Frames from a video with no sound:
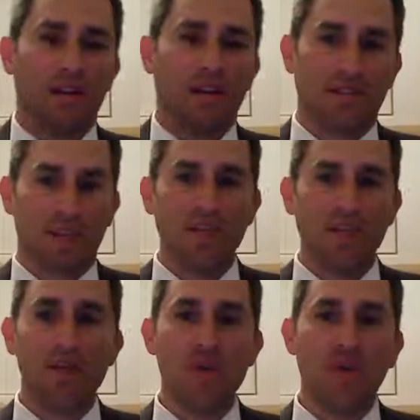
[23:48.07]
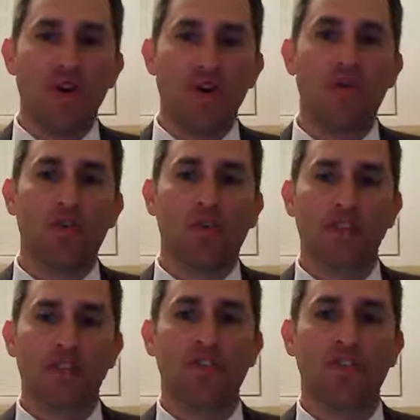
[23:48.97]
Zombie UFO
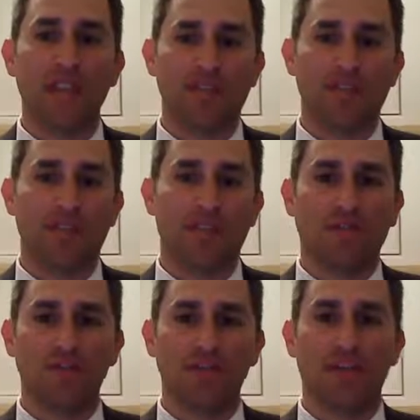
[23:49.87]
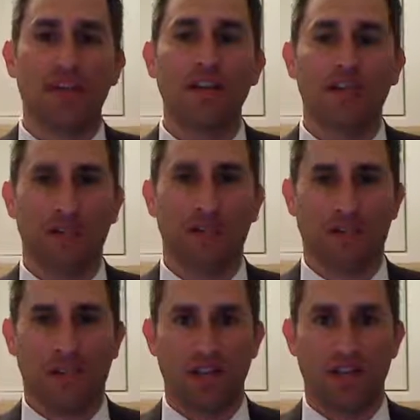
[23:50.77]
Crash Disaster Full-Scale
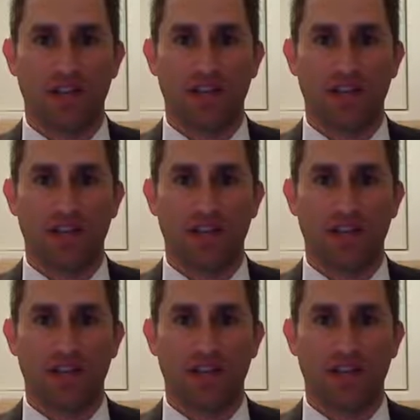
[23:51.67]
Exercise.